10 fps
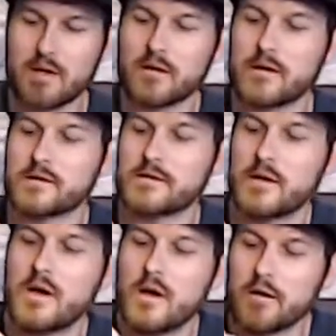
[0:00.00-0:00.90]
that it's
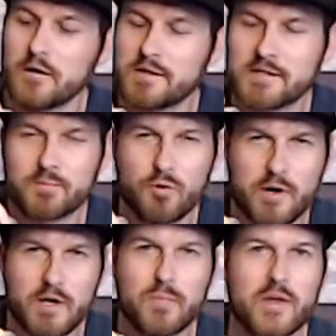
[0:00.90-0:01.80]
a little
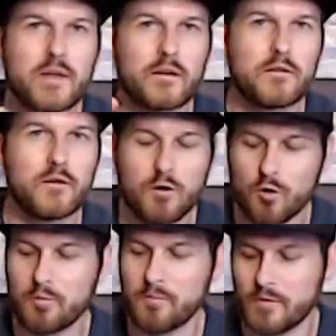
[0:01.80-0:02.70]
disappointing being a
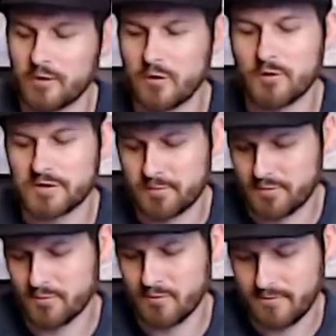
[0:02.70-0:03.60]
lowest
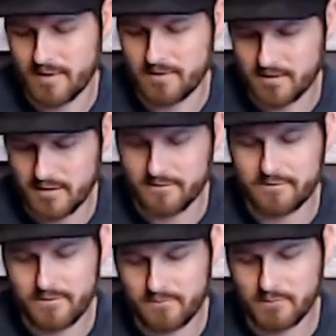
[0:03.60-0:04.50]
proof I think they've
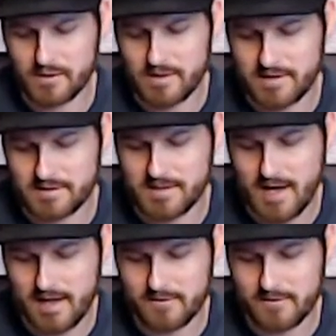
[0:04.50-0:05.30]
released yet,